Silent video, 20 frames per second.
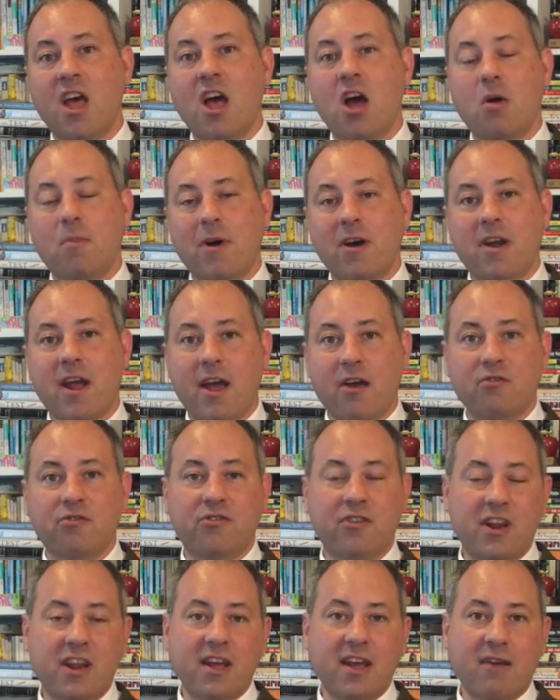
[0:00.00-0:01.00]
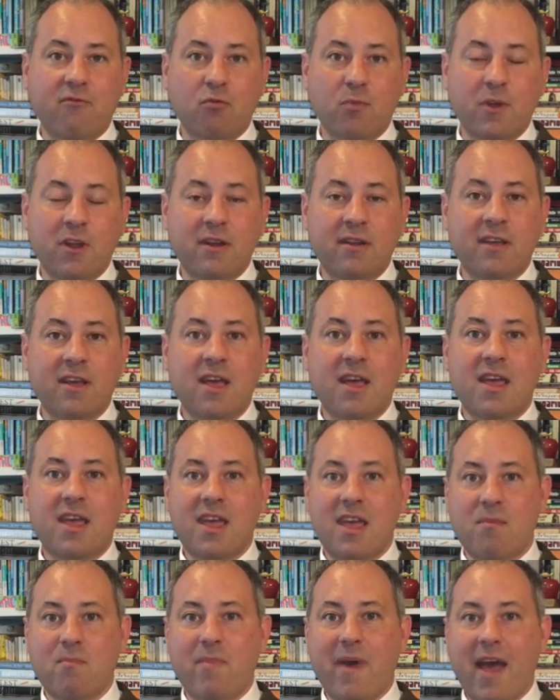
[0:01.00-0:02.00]
about how city government
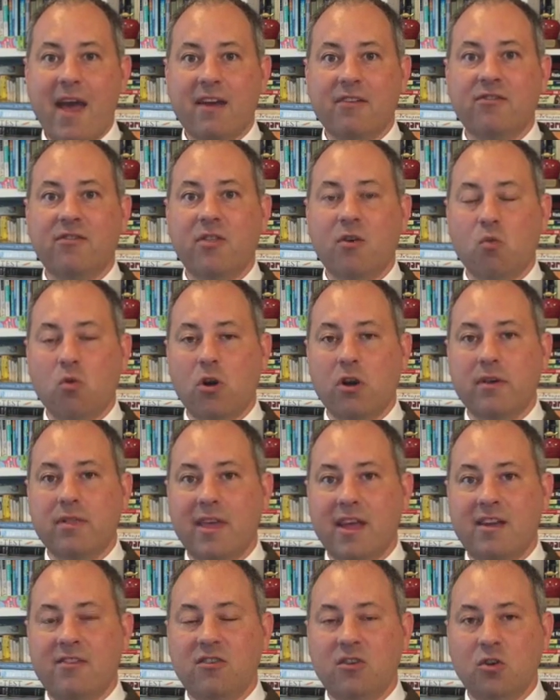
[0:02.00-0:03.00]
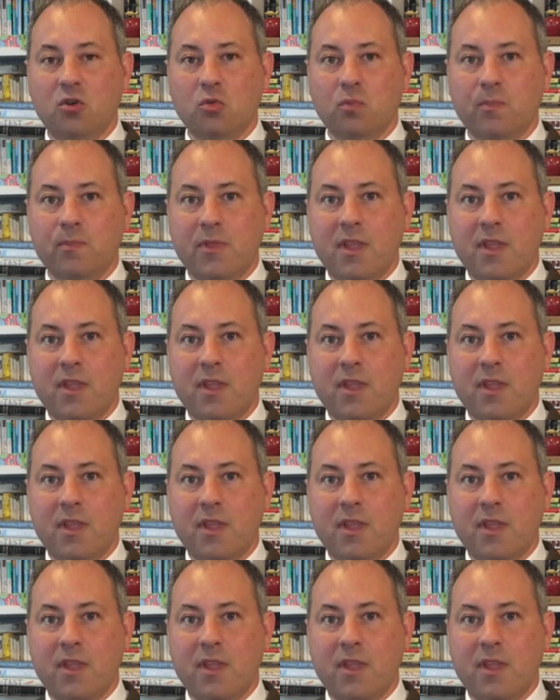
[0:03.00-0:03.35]
impacts the work they do.